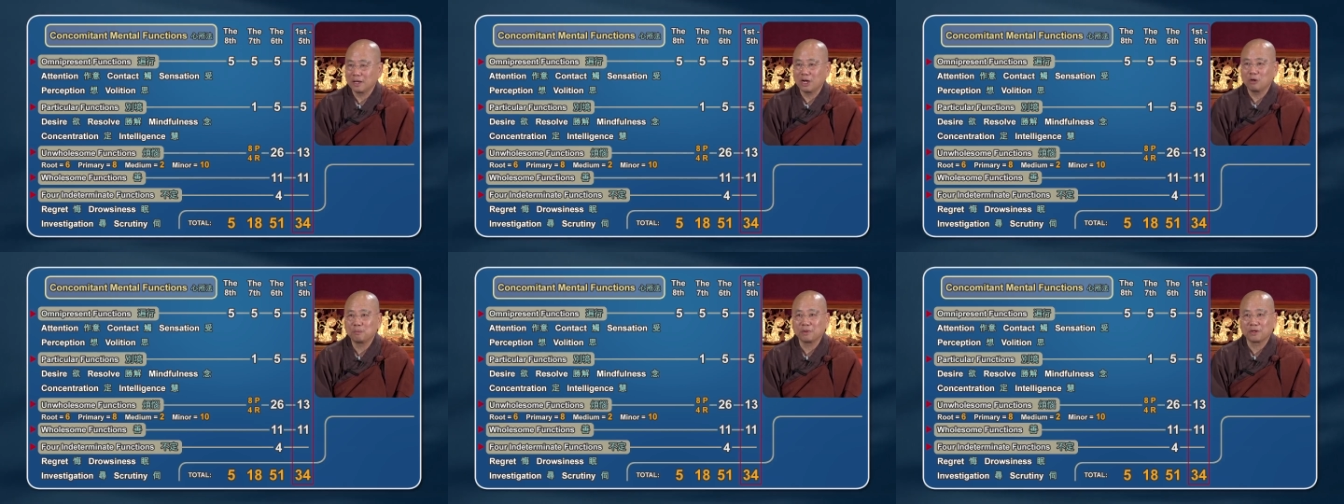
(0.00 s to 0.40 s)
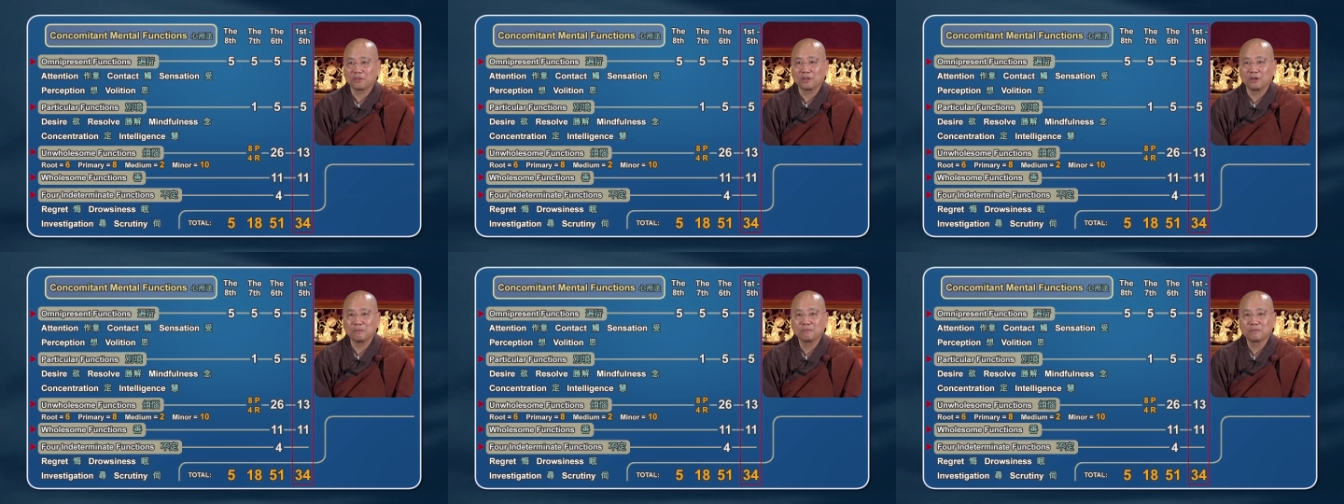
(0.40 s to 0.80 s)

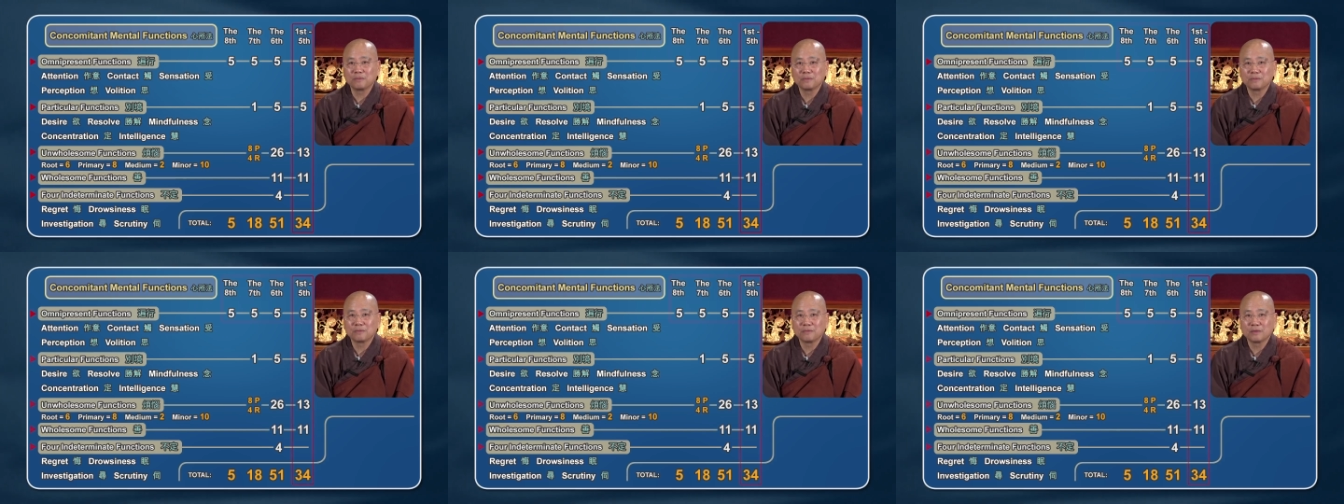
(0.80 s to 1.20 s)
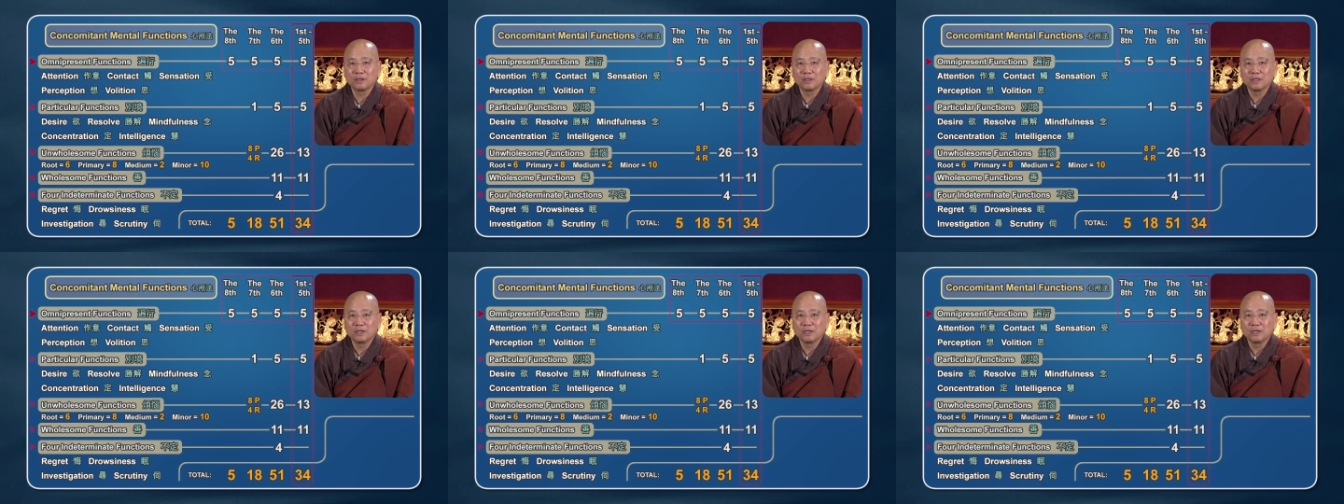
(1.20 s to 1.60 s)
helping them.
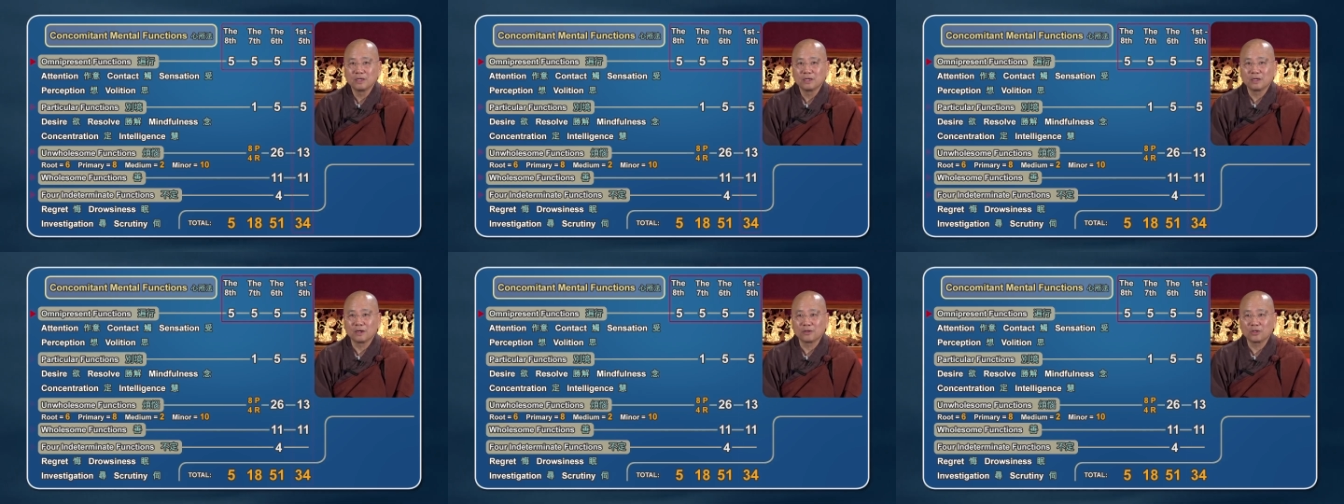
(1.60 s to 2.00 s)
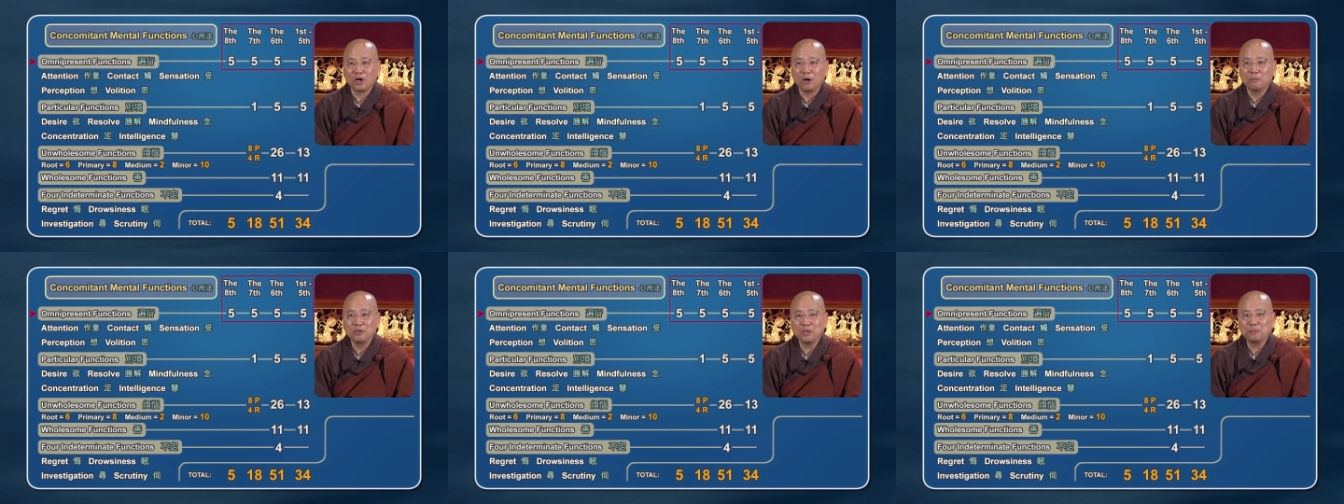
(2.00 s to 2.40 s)
The
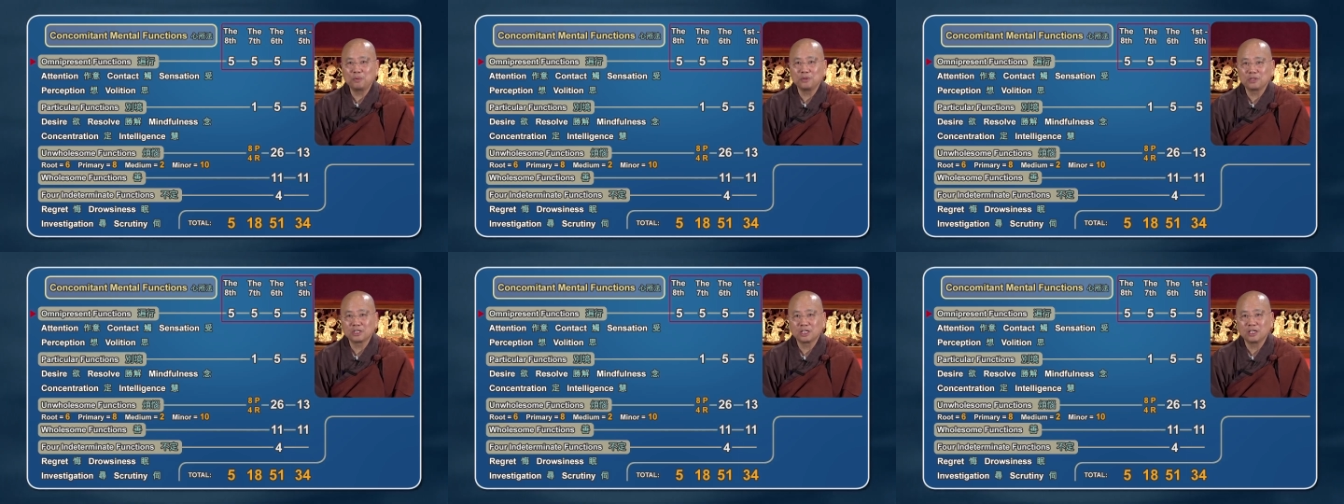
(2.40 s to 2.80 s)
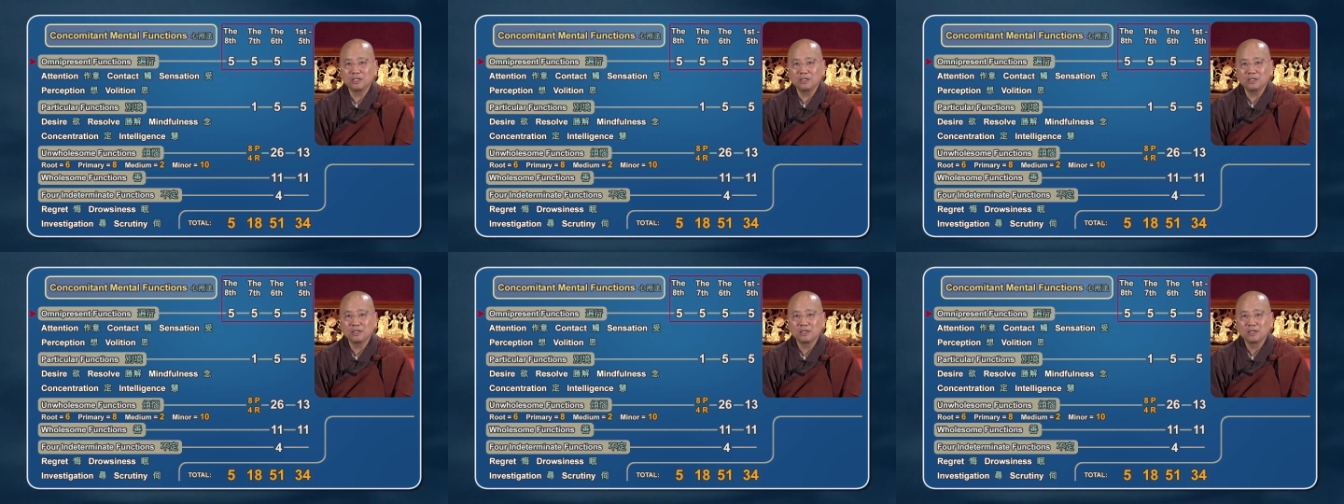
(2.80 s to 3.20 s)

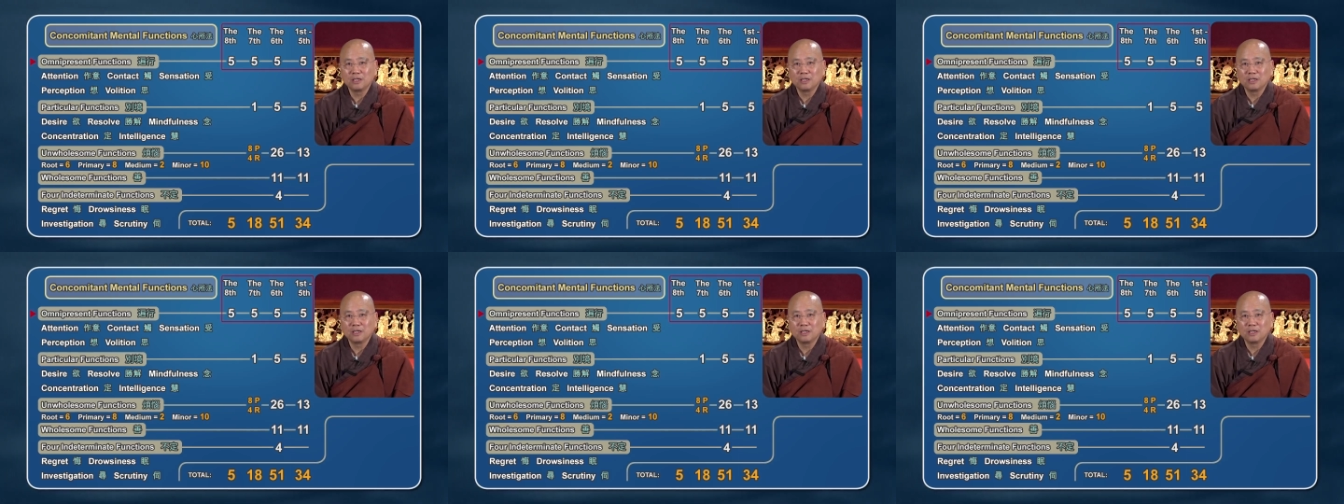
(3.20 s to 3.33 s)
omnipresent